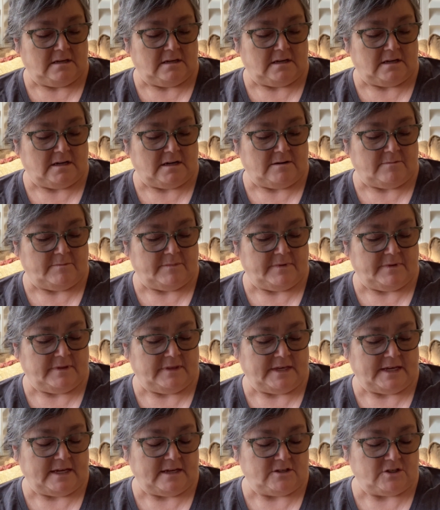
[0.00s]
Um,
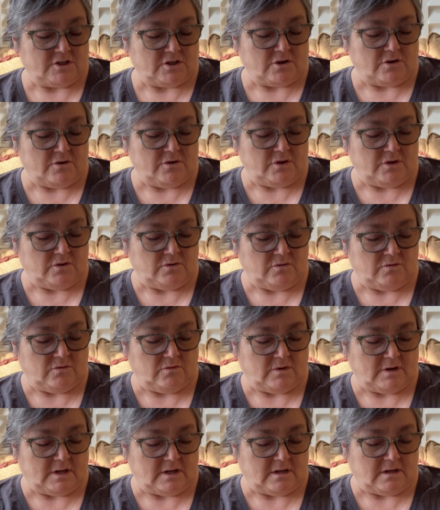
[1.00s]
they show
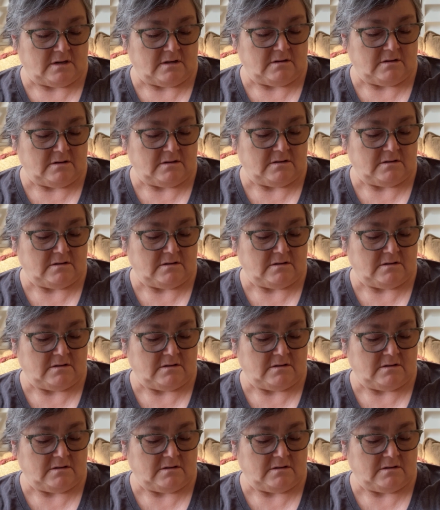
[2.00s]
you uh,